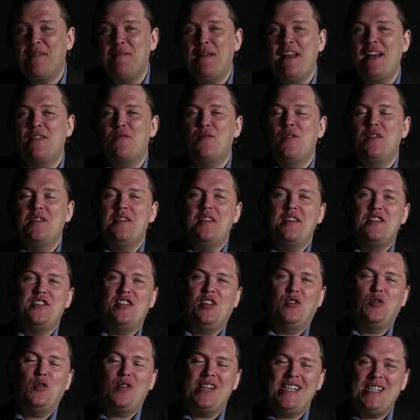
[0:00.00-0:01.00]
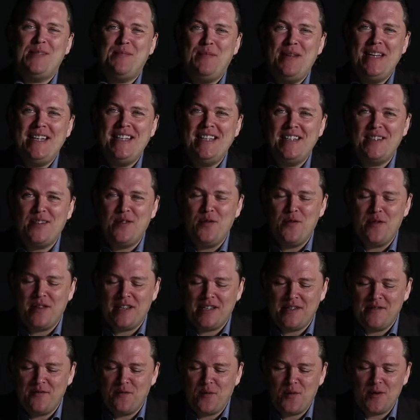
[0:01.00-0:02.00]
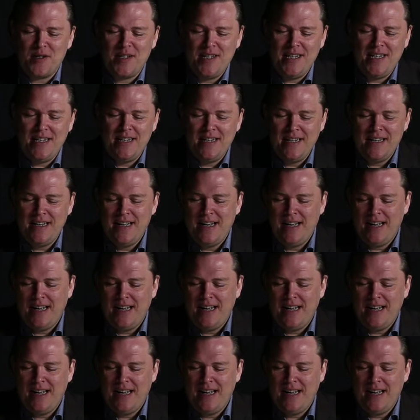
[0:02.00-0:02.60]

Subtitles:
I'm here with Chateau Respide 2014.